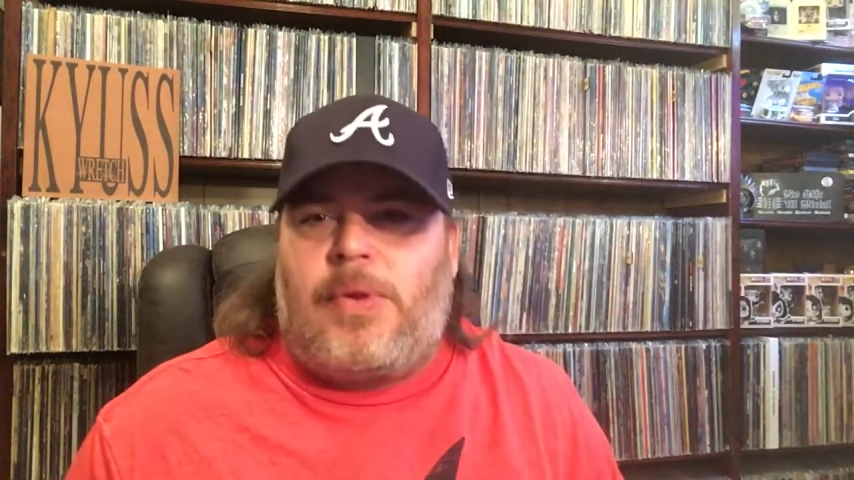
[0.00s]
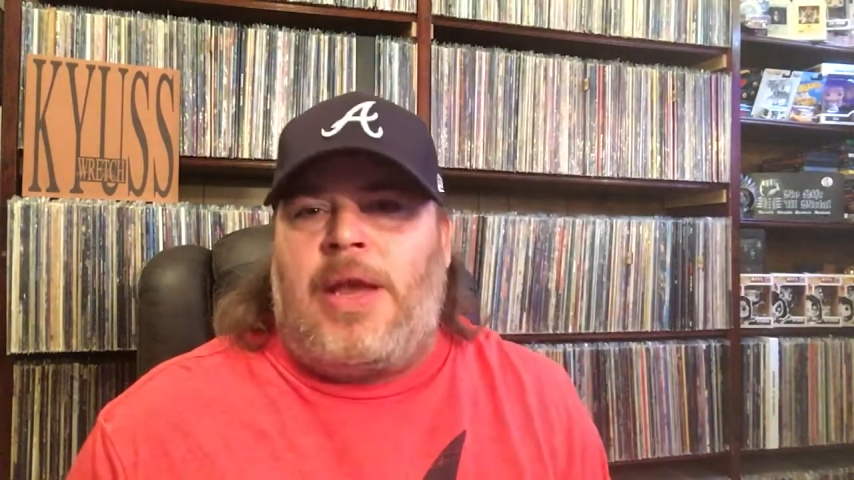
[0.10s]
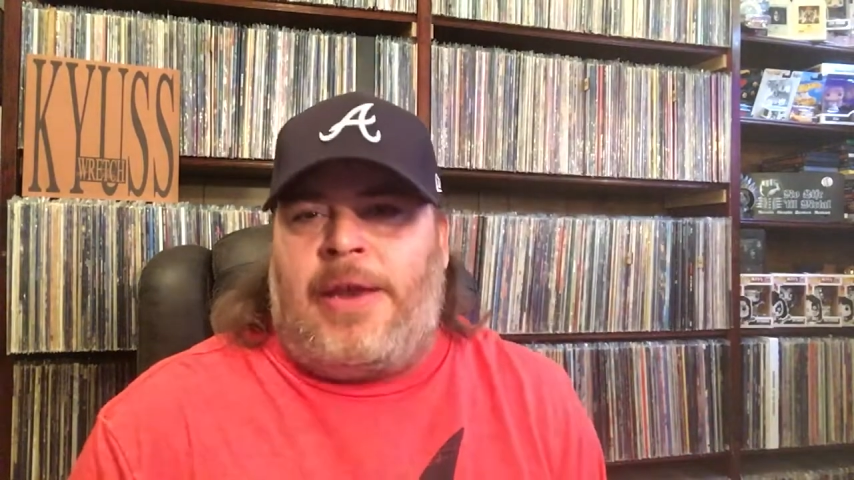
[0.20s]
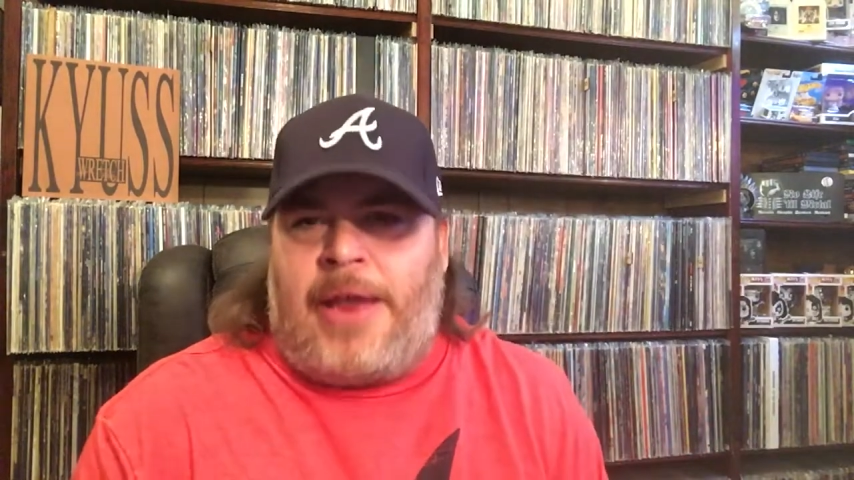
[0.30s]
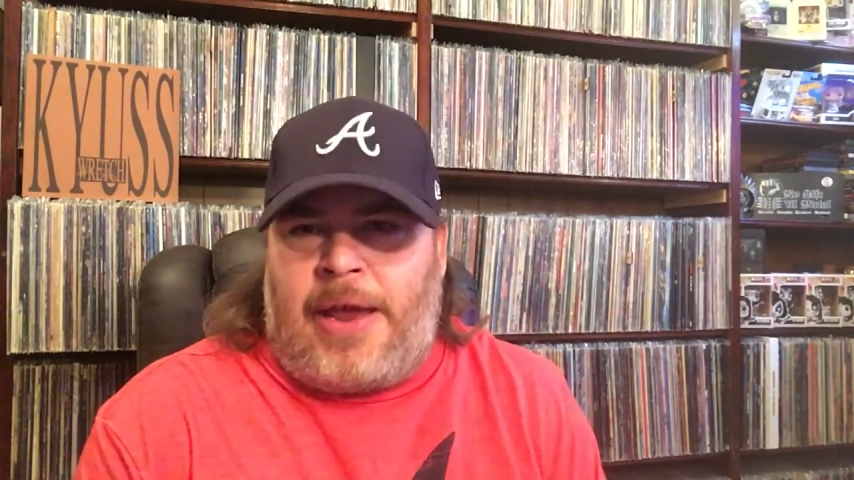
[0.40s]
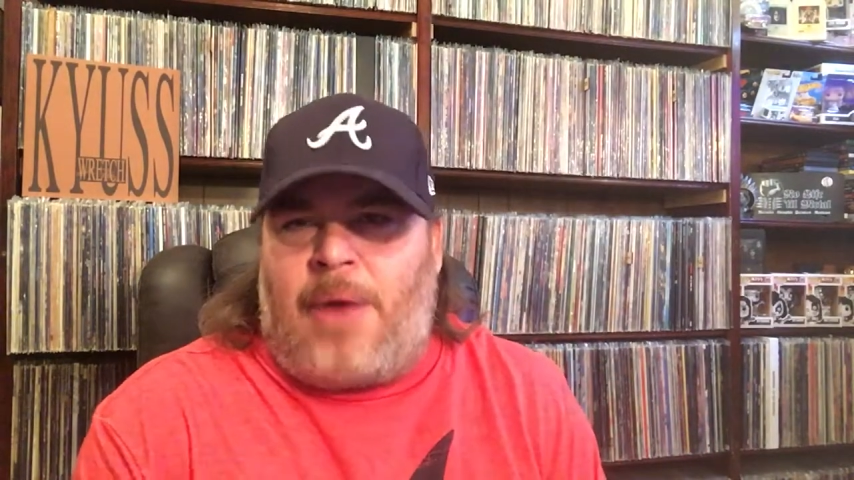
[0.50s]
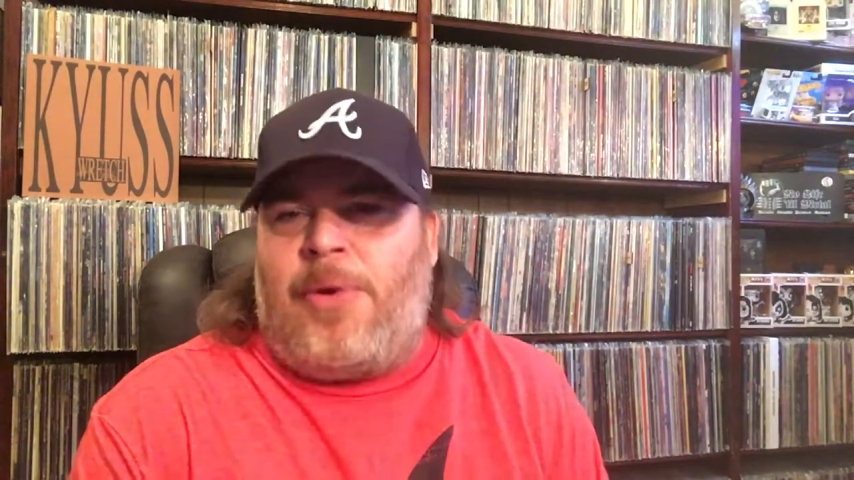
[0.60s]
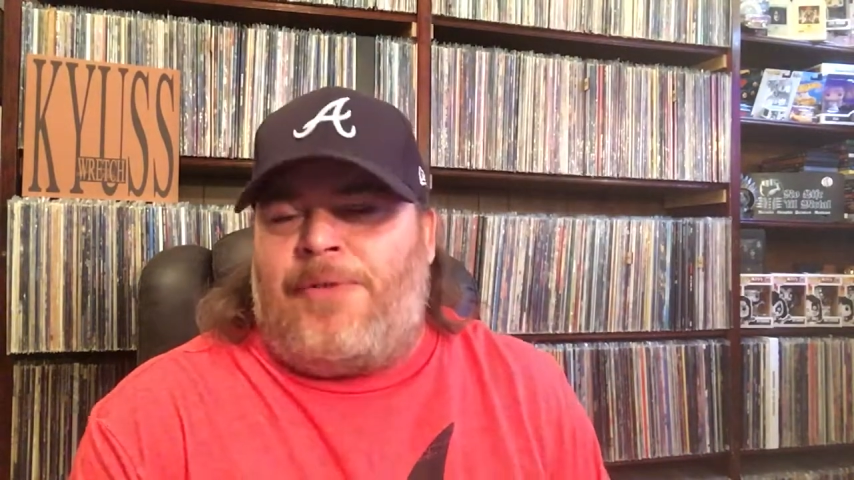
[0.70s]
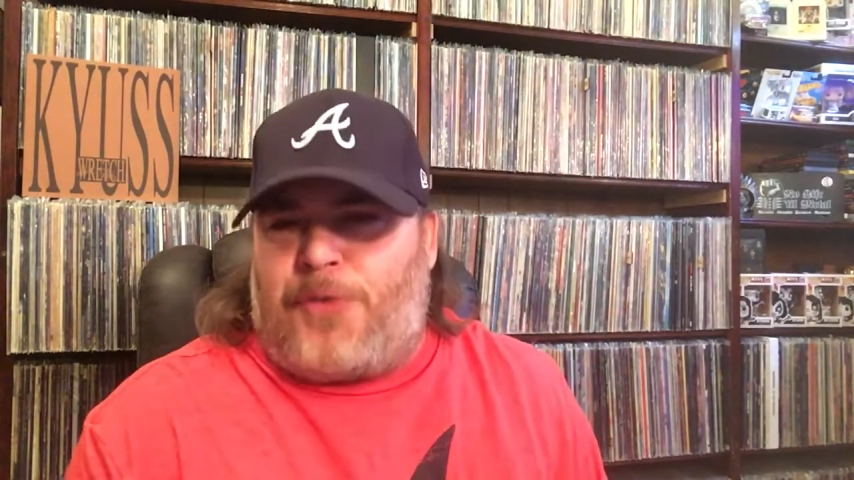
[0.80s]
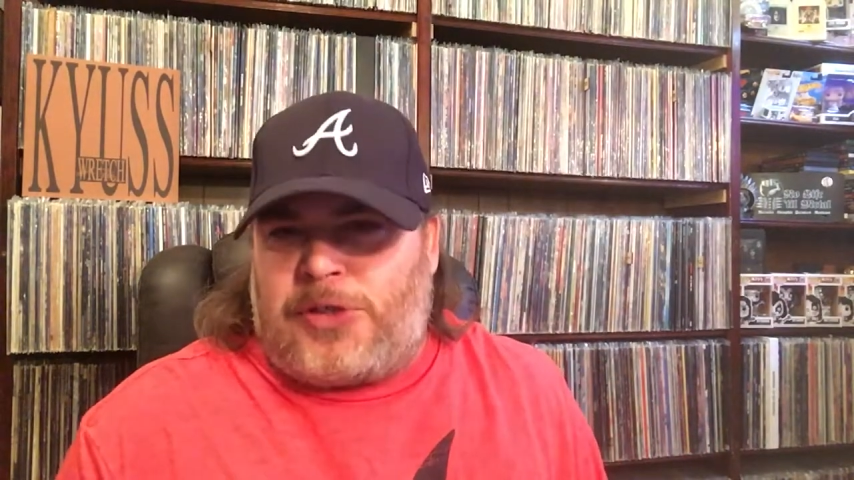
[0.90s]
And then I
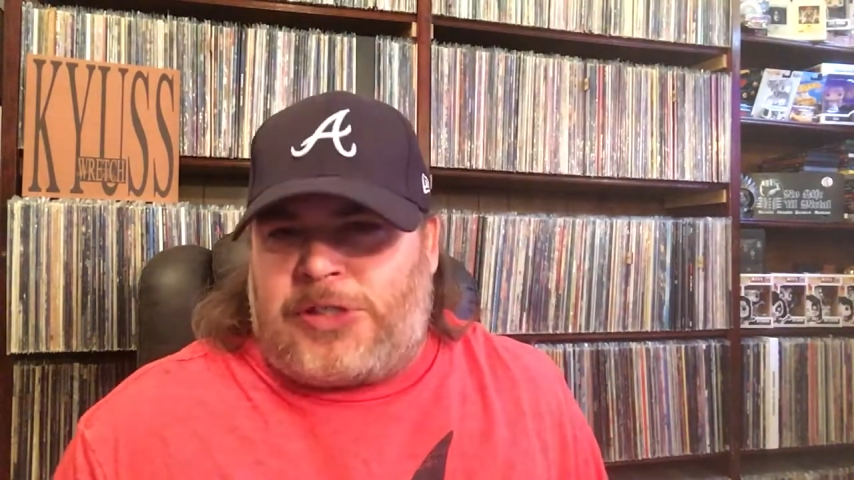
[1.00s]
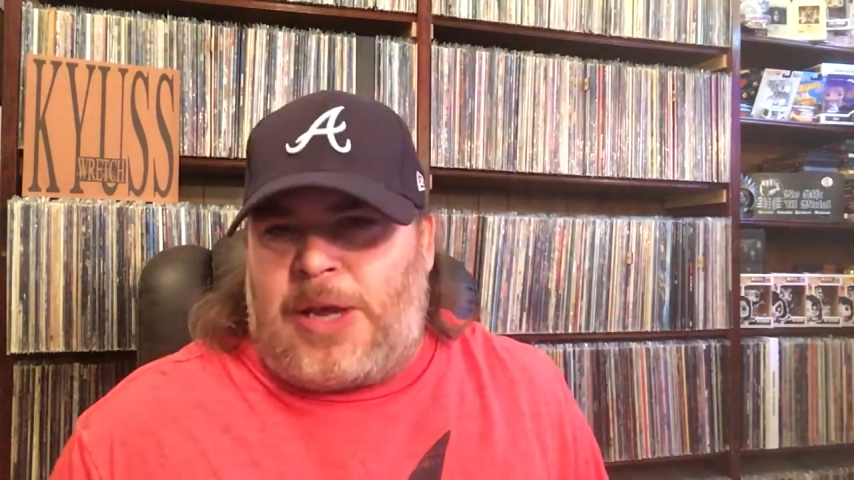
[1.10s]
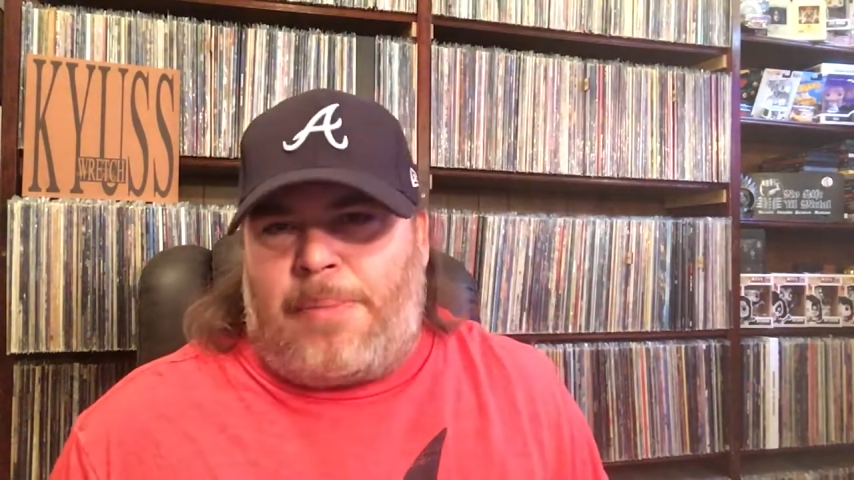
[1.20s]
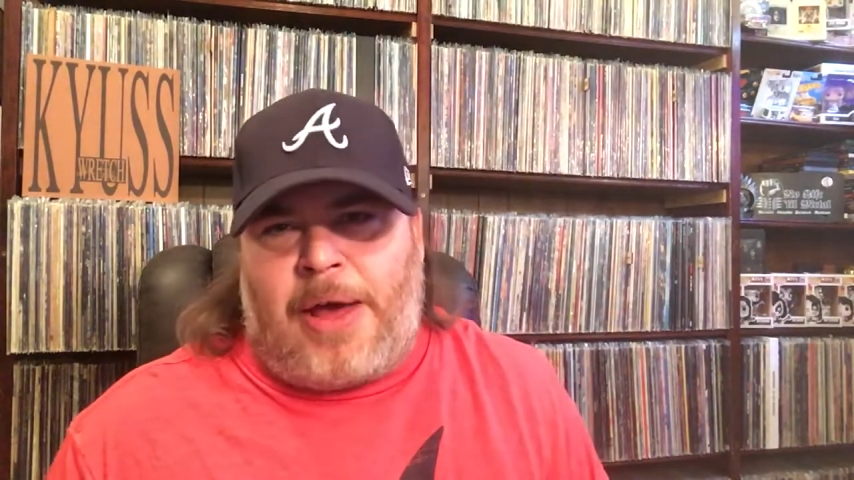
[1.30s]
went for some,